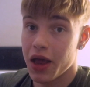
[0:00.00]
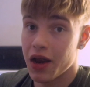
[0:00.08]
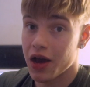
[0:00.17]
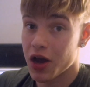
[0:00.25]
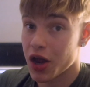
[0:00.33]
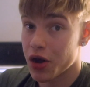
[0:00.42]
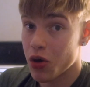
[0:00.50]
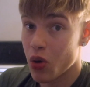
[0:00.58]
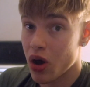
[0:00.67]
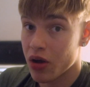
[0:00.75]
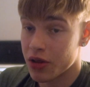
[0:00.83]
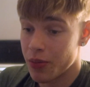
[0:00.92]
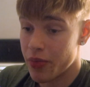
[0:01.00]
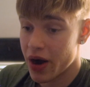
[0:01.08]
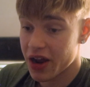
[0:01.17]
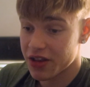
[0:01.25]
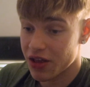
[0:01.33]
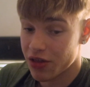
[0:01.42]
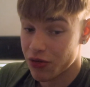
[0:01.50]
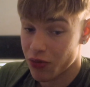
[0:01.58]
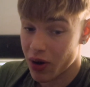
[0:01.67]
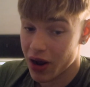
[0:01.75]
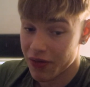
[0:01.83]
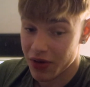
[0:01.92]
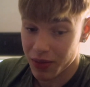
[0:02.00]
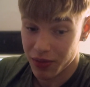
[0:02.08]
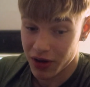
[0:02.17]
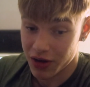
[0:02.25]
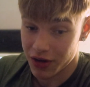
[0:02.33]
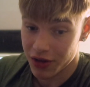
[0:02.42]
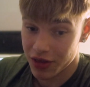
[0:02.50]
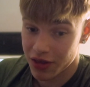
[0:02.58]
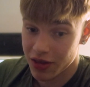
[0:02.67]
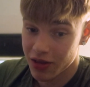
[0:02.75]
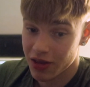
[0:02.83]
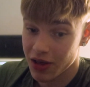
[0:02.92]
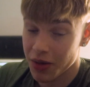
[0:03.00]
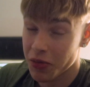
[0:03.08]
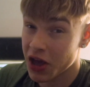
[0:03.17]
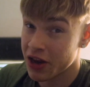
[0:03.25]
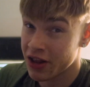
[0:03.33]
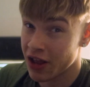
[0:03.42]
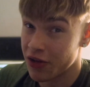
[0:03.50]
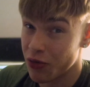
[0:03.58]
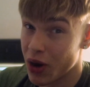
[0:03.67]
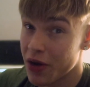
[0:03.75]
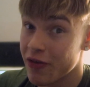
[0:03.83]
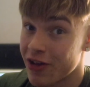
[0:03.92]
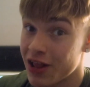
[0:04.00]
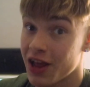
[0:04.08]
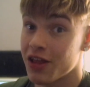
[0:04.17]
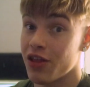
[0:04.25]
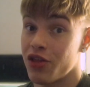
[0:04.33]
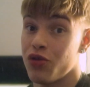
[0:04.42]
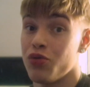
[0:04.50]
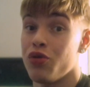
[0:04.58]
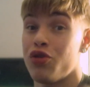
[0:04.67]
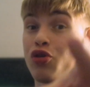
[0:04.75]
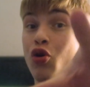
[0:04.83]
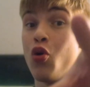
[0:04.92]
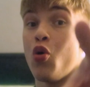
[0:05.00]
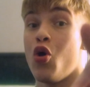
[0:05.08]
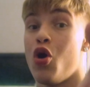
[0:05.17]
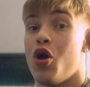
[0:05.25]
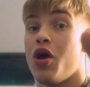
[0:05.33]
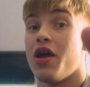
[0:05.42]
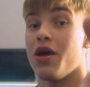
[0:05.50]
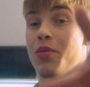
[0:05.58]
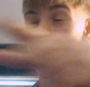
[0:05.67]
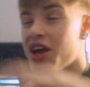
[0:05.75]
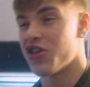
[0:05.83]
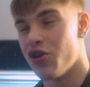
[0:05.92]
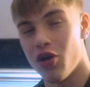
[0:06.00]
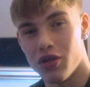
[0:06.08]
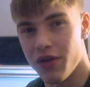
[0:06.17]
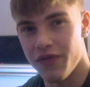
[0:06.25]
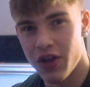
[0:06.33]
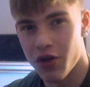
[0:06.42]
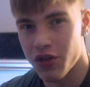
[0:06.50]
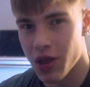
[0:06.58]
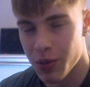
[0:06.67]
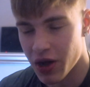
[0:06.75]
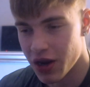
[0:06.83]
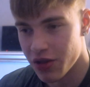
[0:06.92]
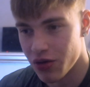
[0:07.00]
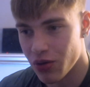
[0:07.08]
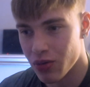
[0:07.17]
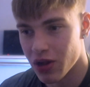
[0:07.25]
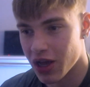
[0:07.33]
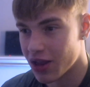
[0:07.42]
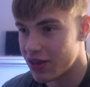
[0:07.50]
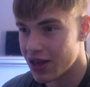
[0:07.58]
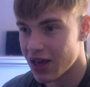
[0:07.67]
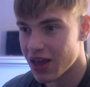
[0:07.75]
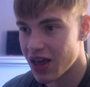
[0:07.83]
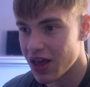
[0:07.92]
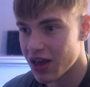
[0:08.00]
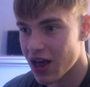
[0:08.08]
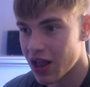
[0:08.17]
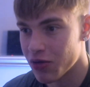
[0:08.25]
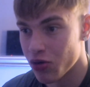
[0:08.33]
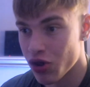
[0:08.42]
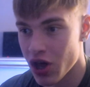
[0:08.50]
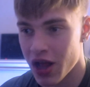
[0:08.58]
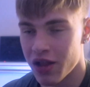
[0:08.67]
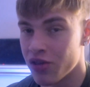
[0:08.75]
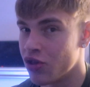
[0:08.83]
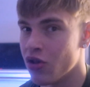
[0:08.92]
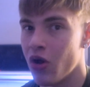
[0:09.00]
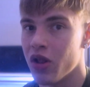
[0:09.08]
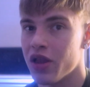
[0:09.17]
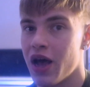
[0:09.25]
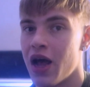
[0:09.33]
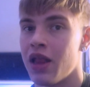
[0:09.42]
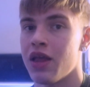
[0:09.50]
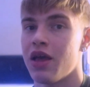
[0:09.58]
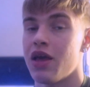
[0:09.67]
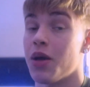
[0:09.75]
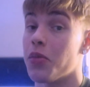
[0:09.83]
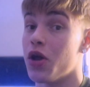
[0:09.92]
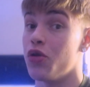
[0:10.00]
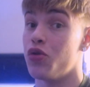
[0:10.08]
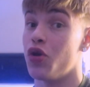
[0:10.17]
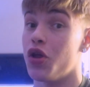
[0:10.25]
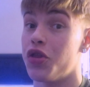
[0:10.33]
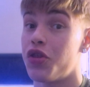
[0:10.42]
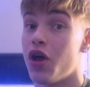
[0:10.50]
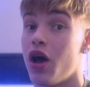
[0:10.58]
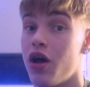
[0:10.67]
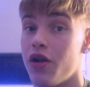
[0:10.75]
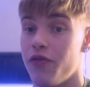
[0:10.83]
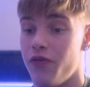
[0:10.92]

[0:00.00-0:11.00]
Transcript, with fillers: and I gotta go out and practice driving, because I'm getting a driver's license soon. So imagine all the videos I'm gonna do, like a 10K calorie challenge and all that. I'm gonna do a ton